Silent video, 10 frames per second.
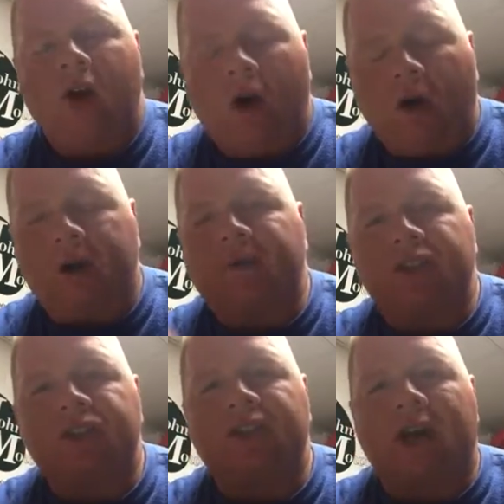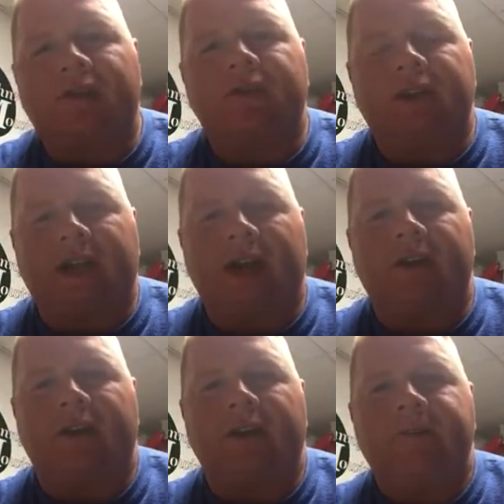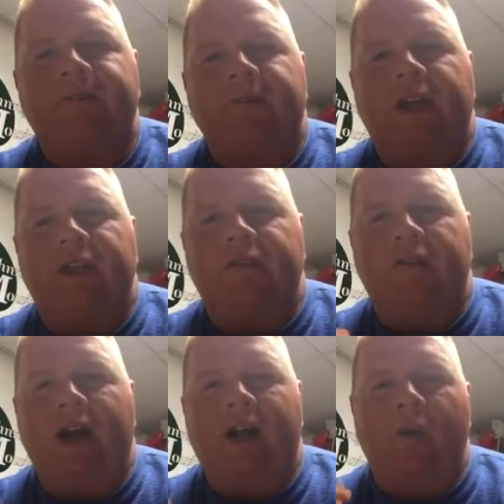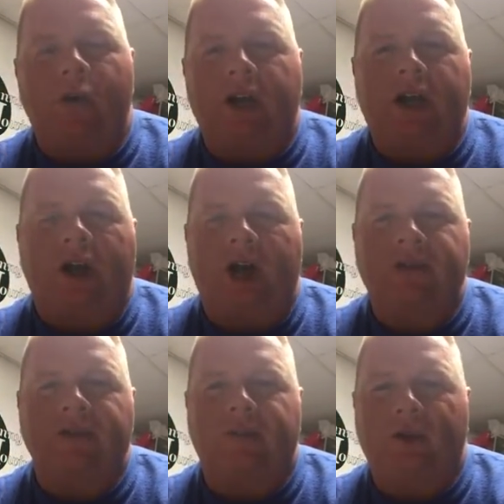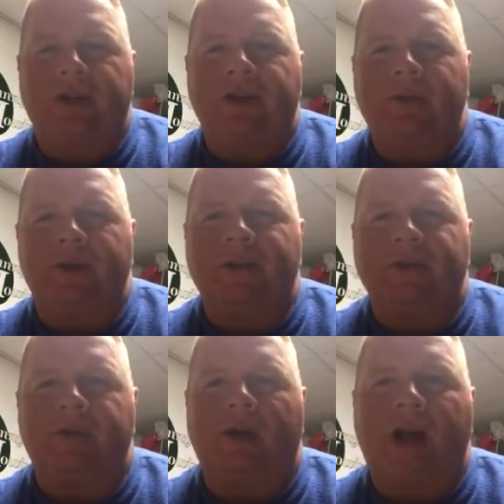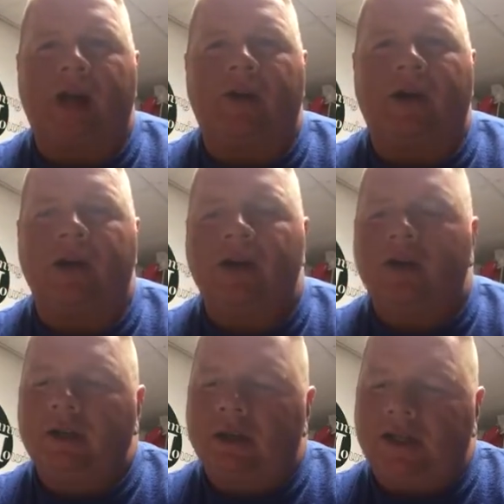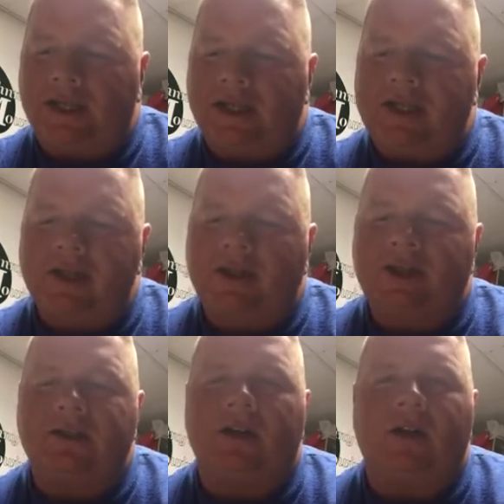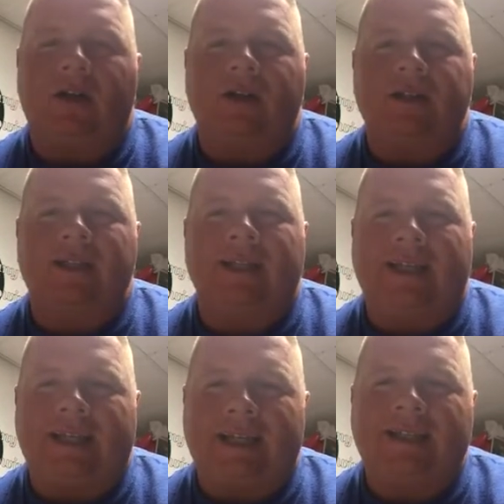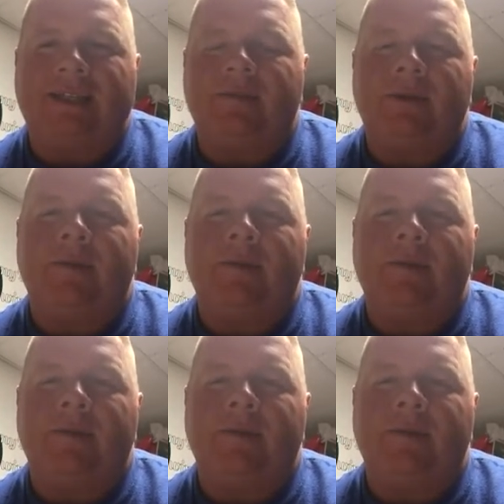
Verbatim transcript: all of your stuff together and you find out what it costs to run your business per hour each of these lawns needs to be